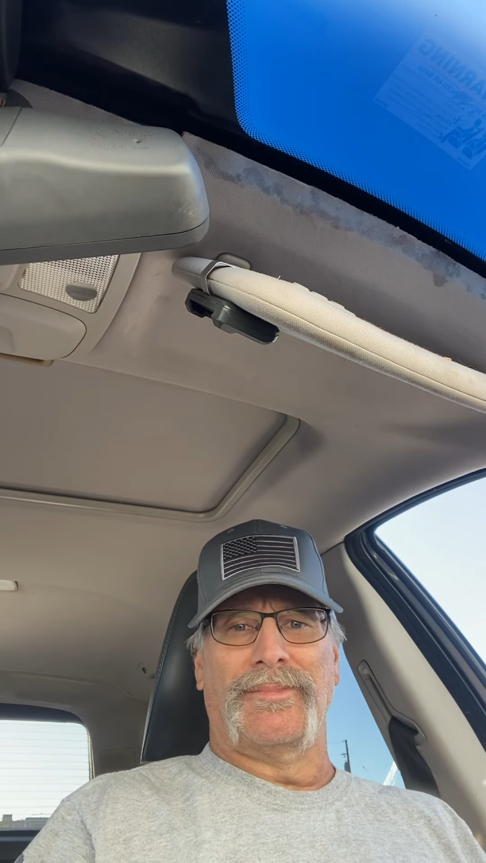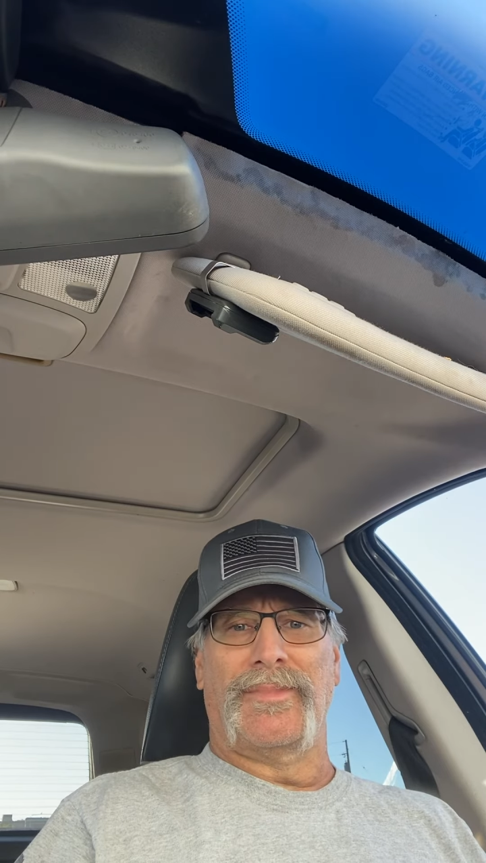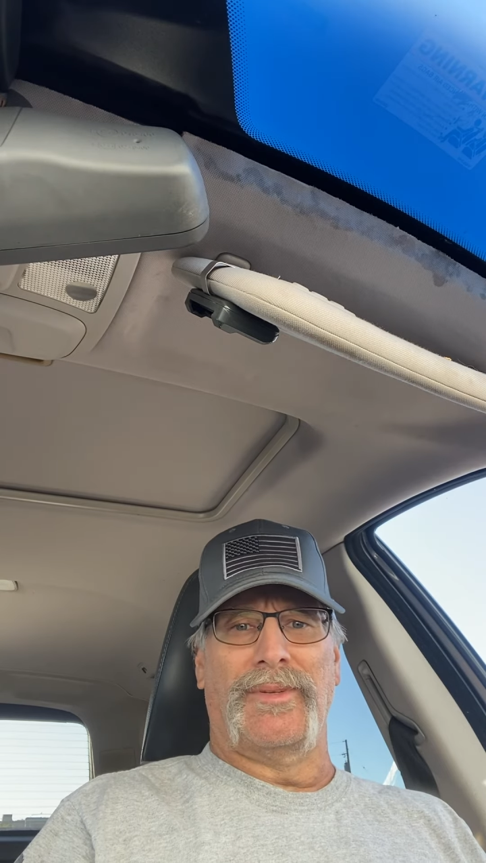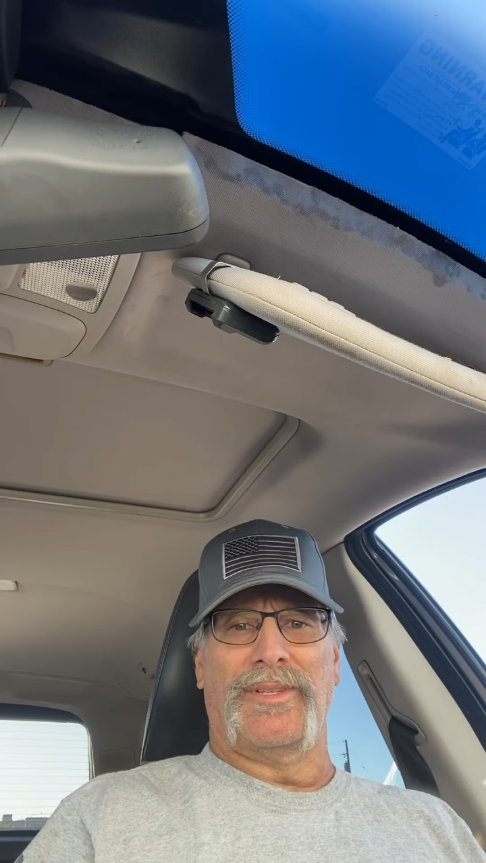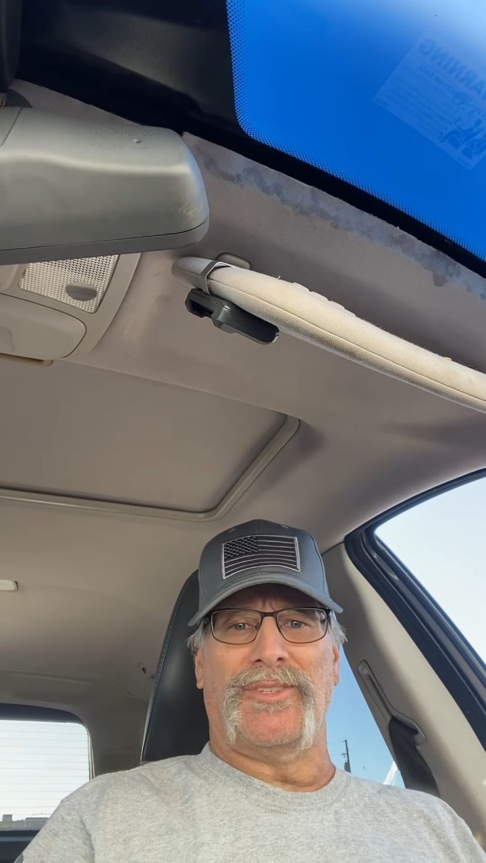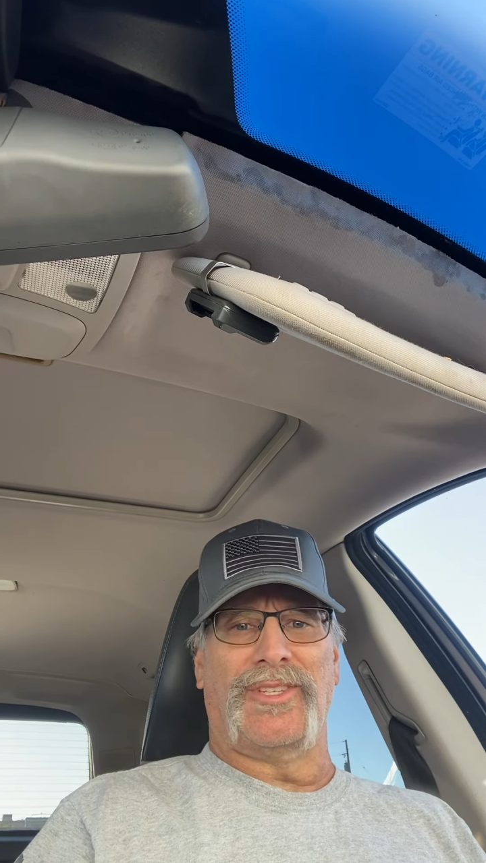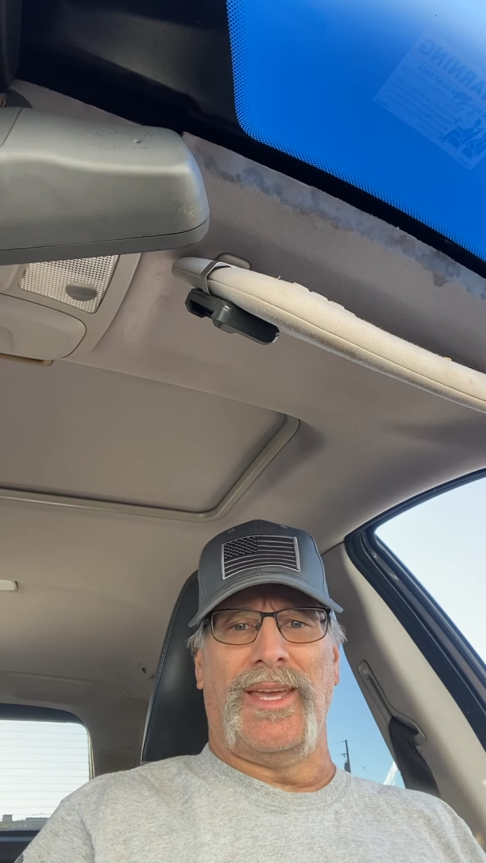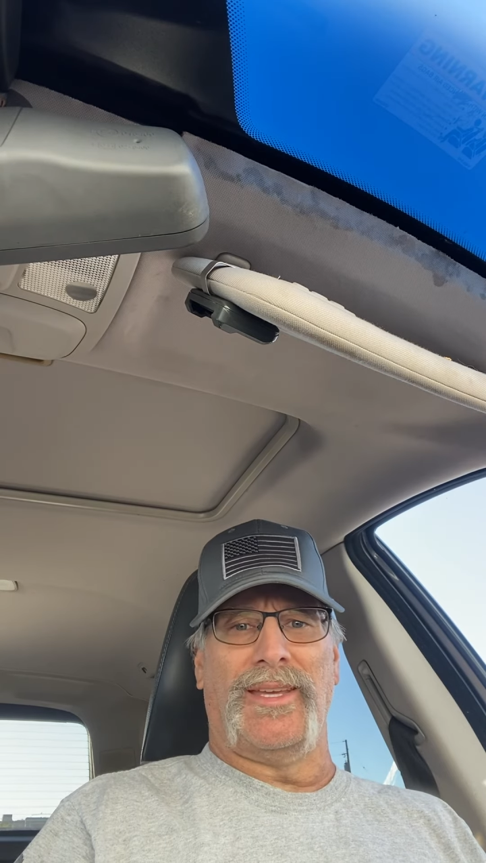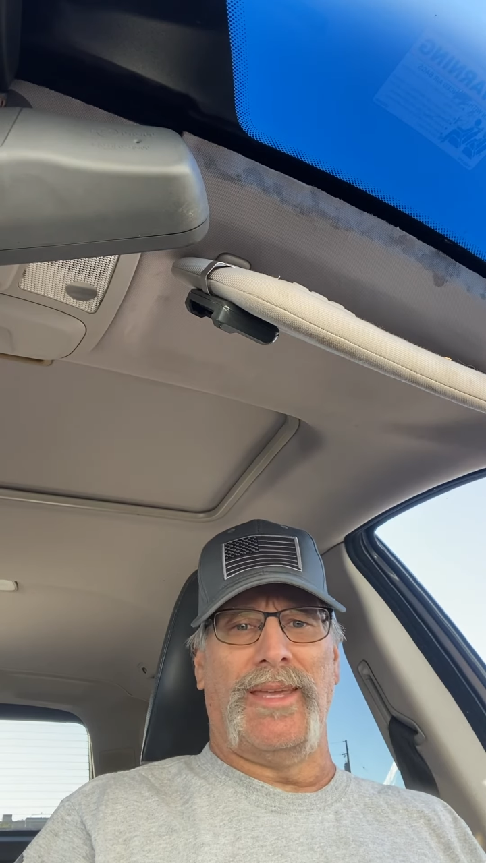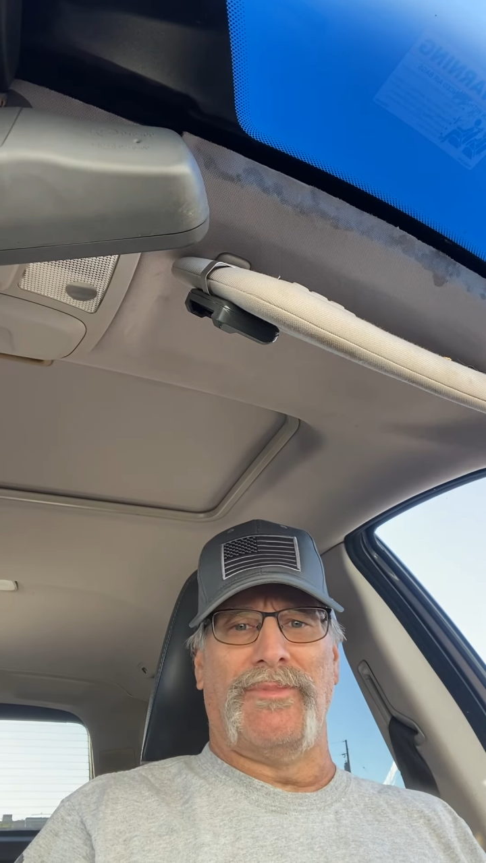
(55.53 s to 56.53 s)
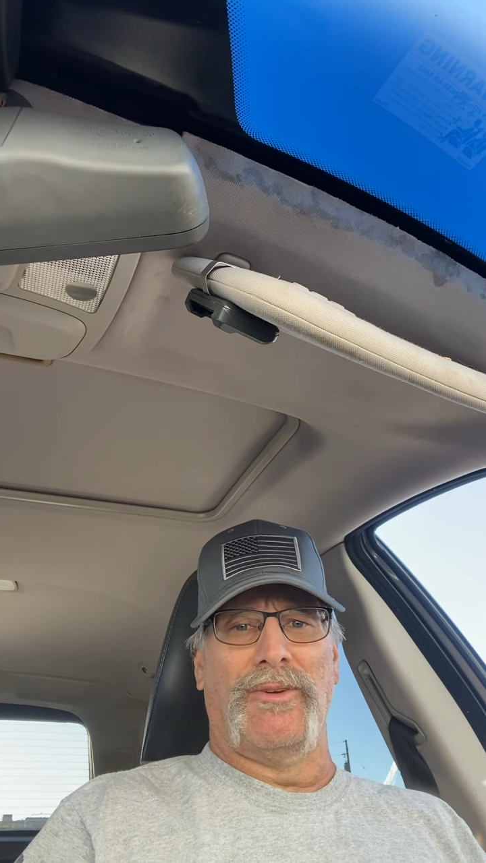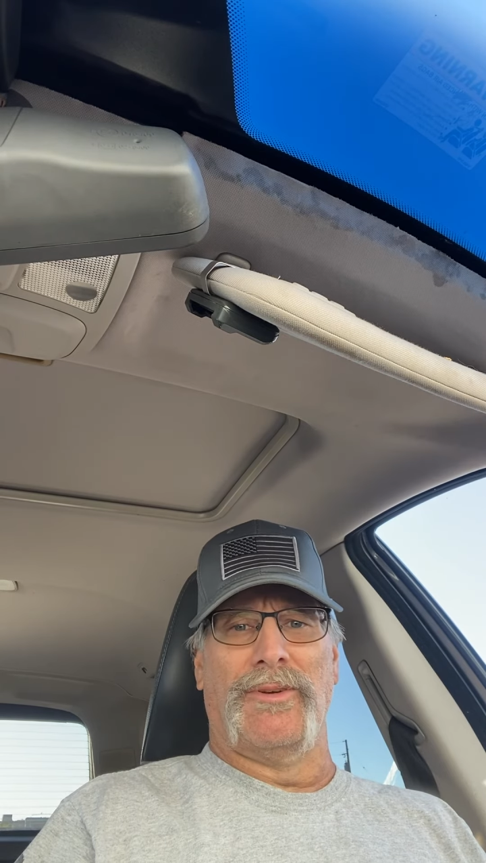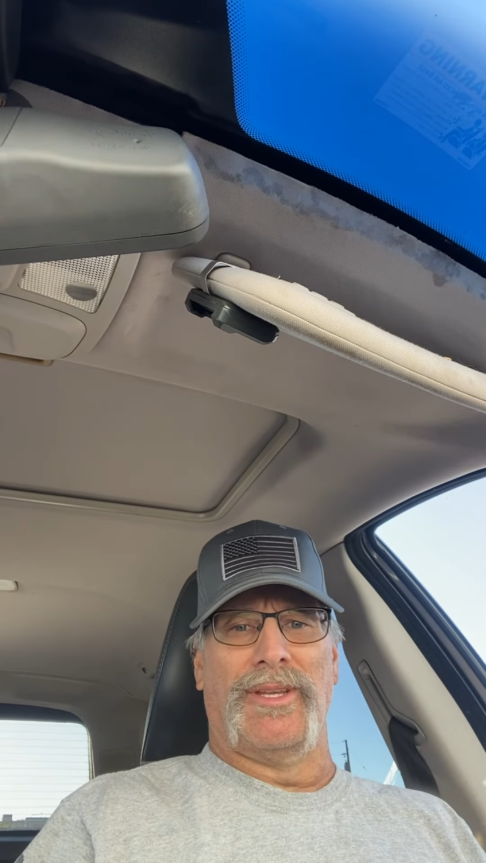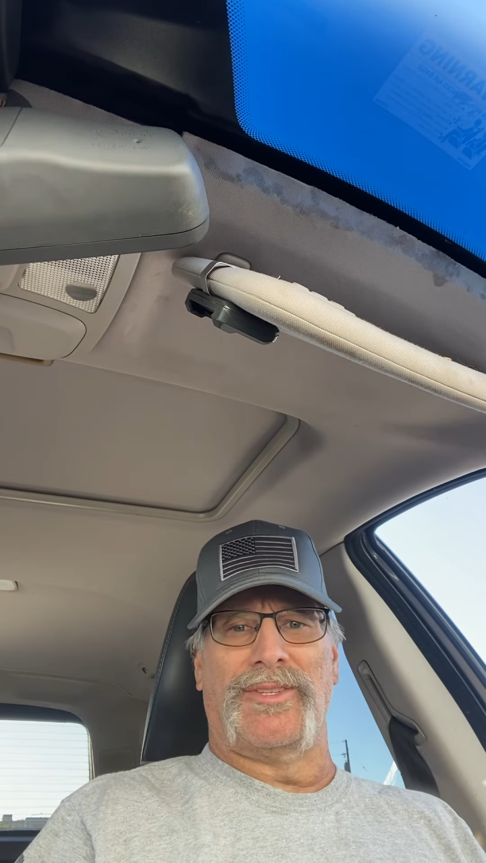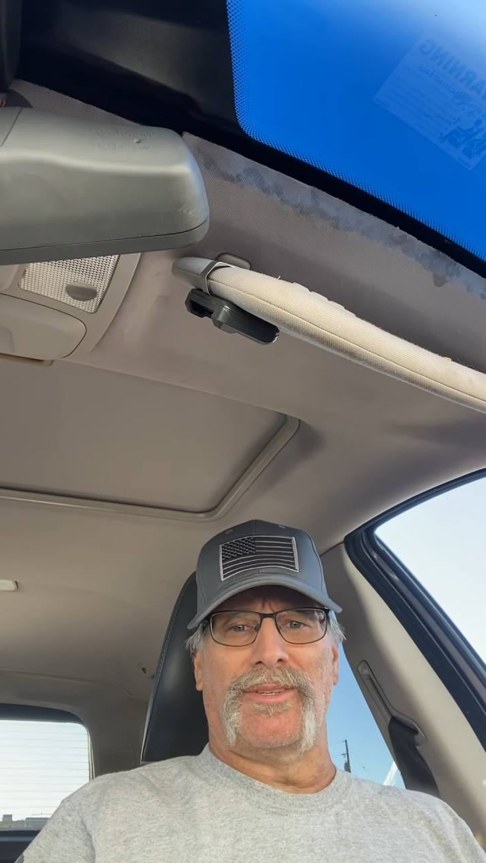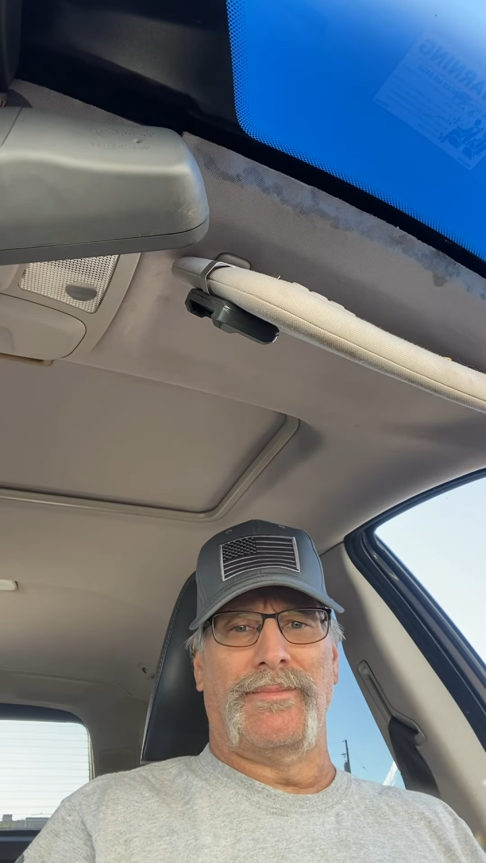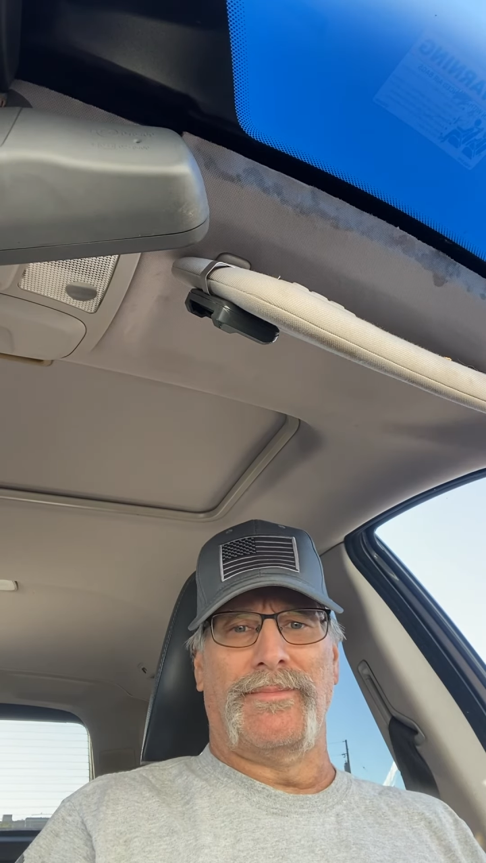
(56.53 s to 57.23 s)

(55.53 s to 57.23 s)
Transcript: You just can't keep doing this.